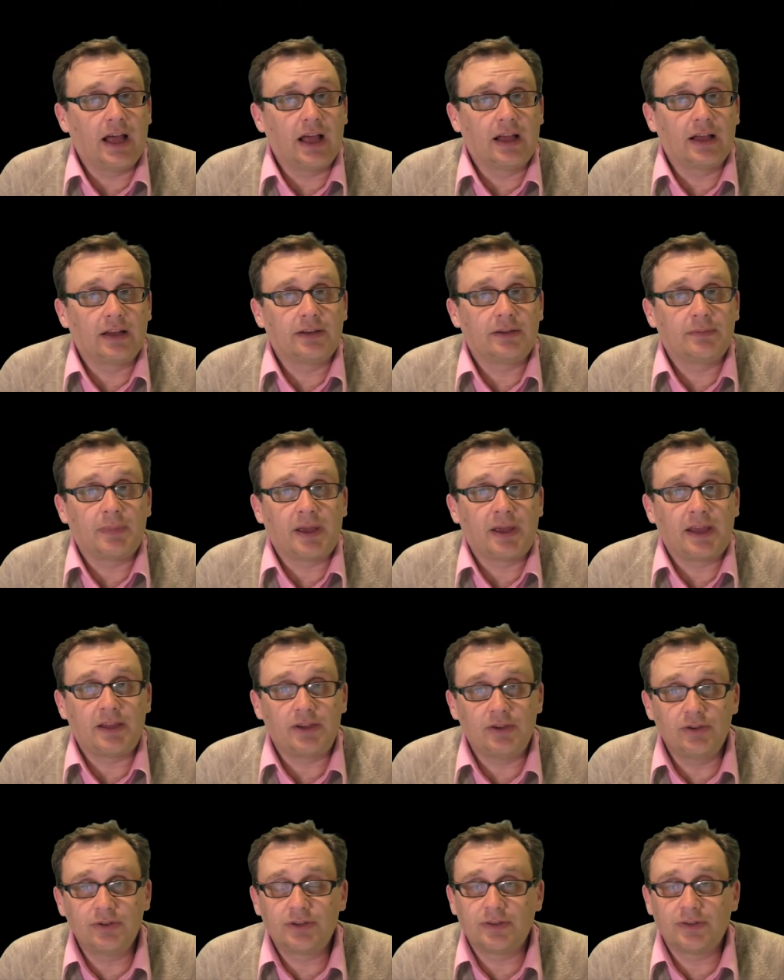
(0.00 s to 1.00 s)
uh,
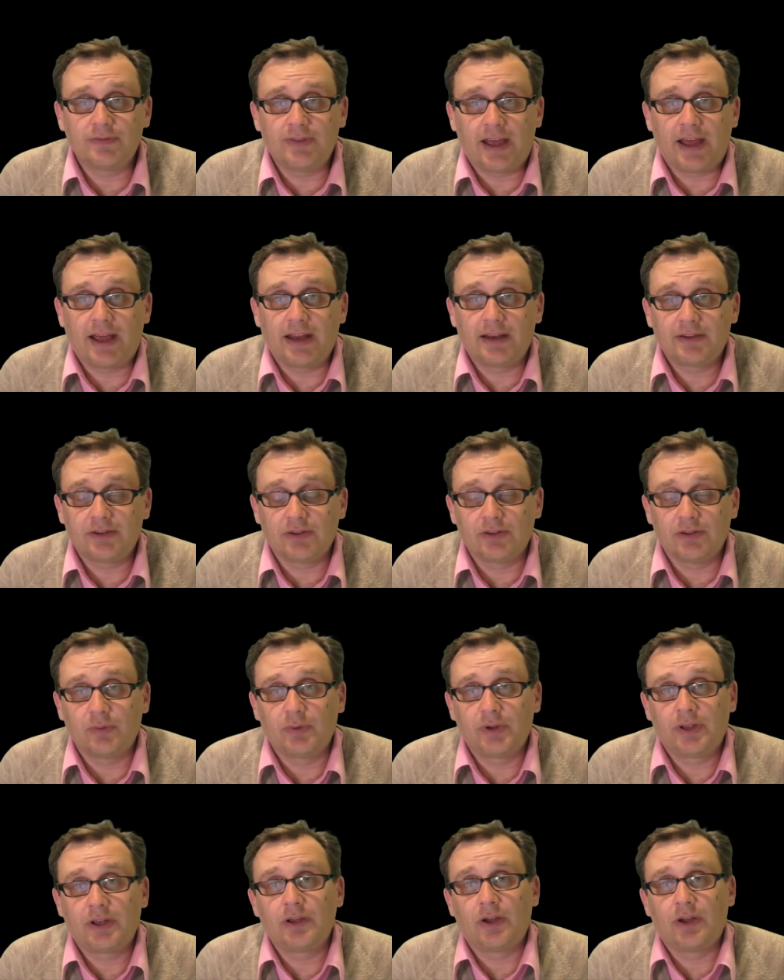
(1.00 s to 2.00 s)
to make use of
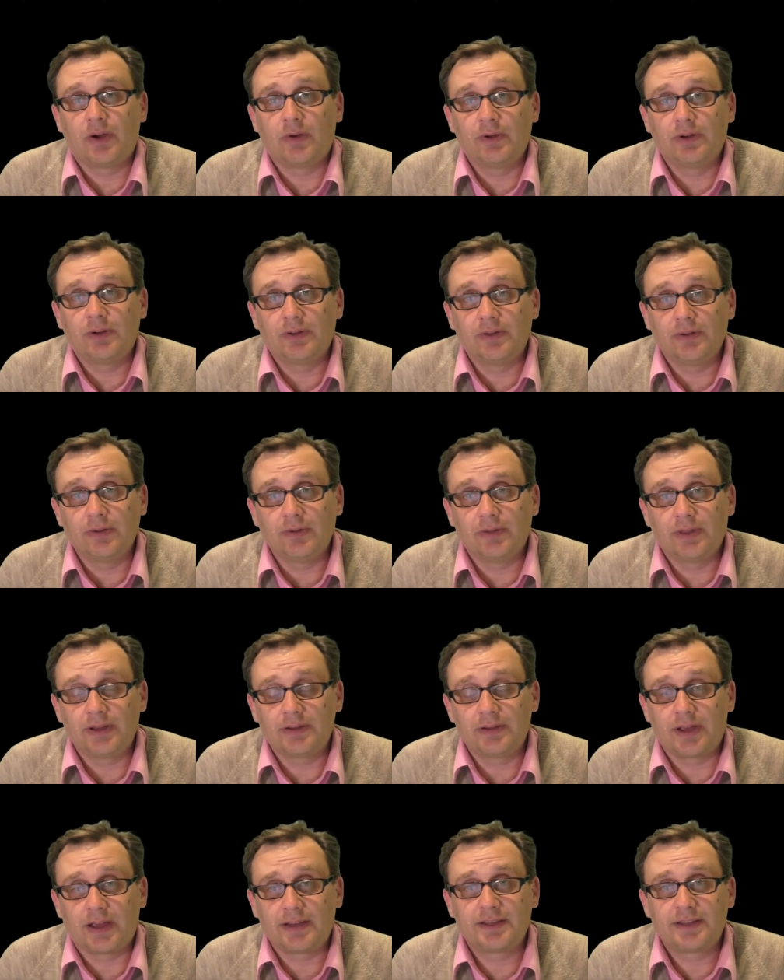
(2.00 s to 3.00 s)
that so that we can go
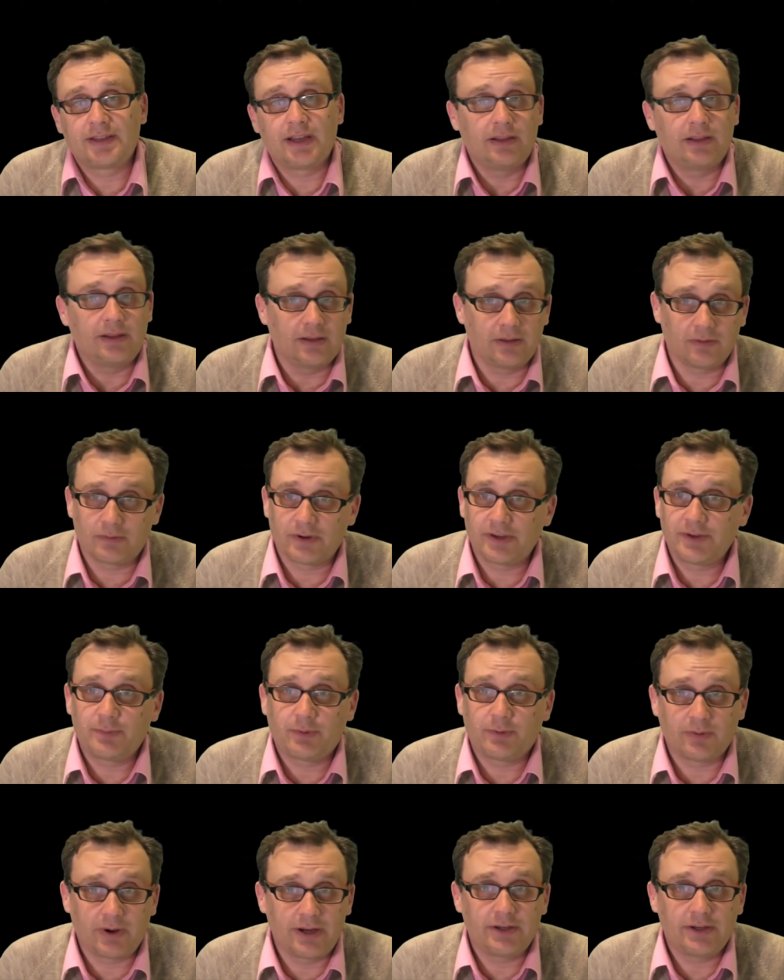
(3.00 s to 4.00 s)
into things like
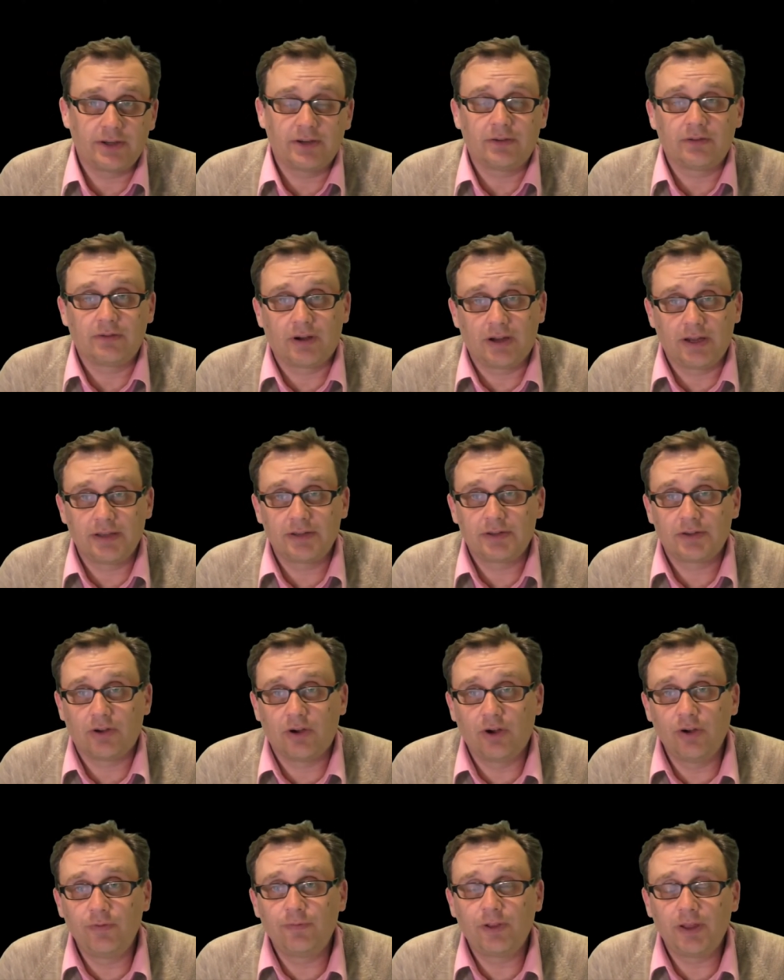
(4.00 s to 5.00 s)
cellular respiration,
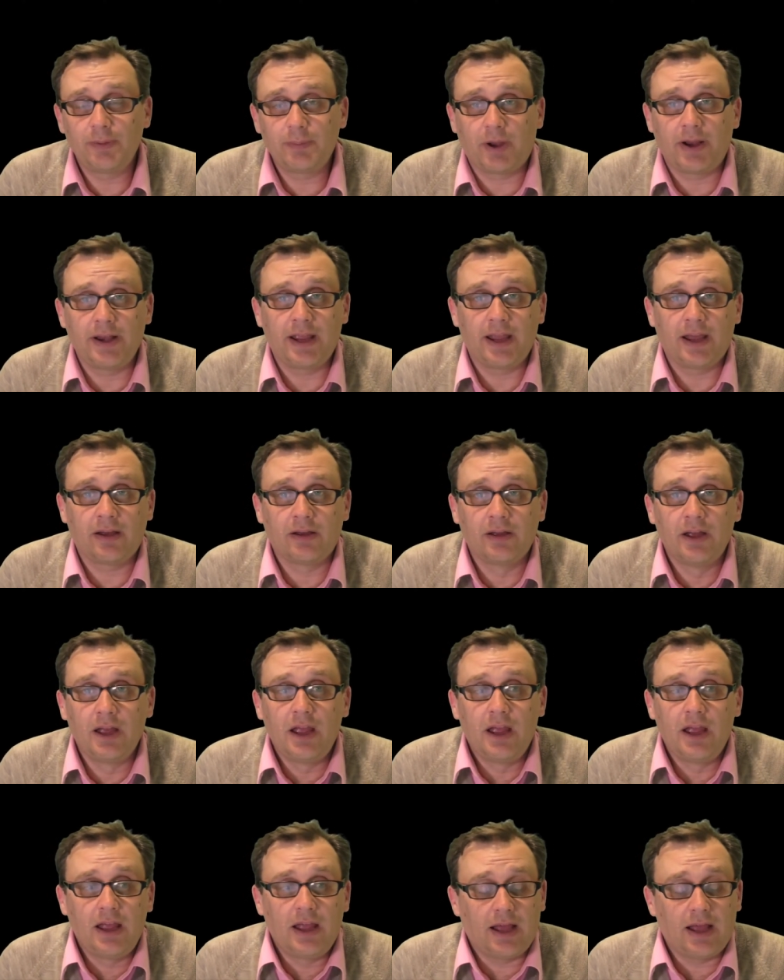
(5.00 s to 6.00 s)
right? So hopefully by
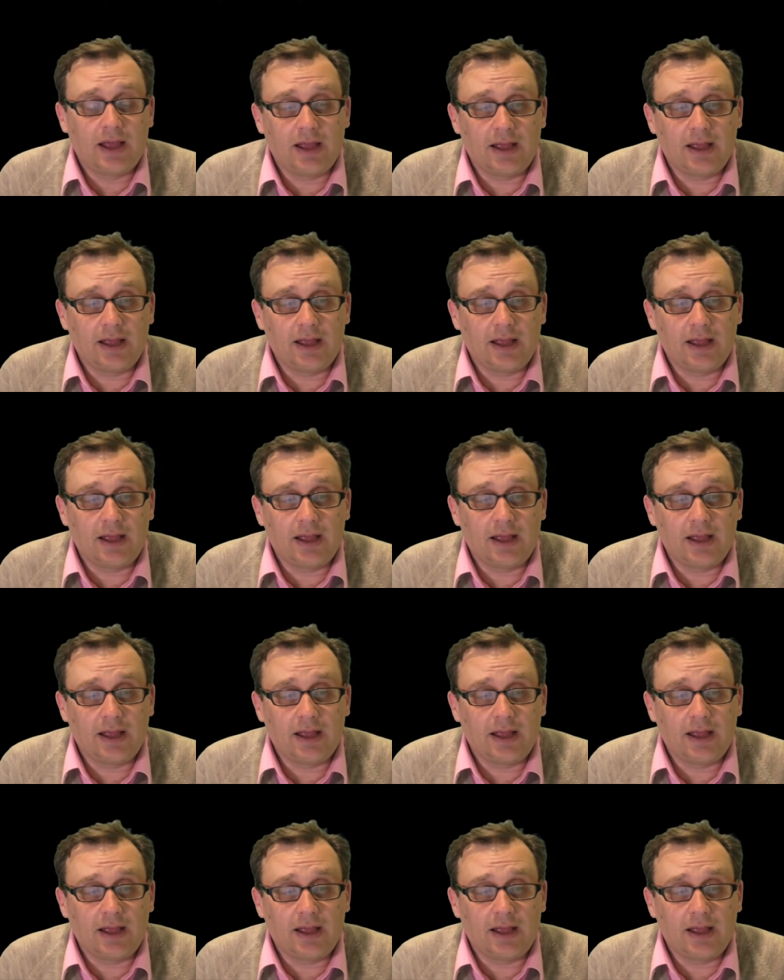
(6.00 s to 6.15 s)
now,